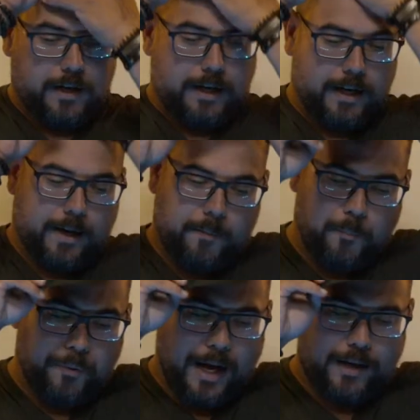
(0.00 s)

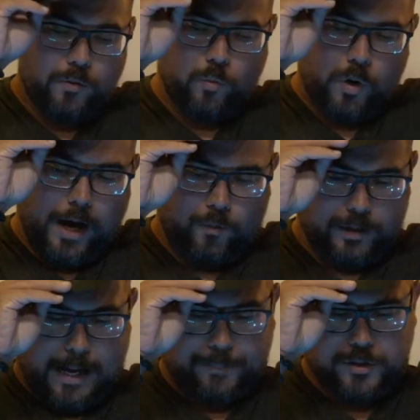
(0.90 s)
But I
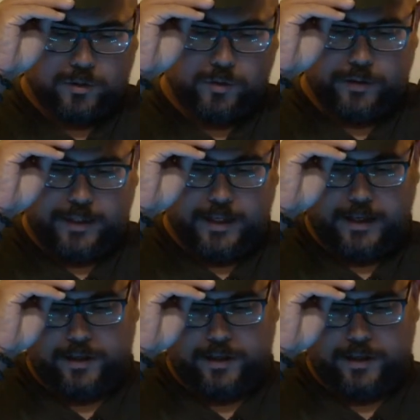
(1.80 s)
will absolutely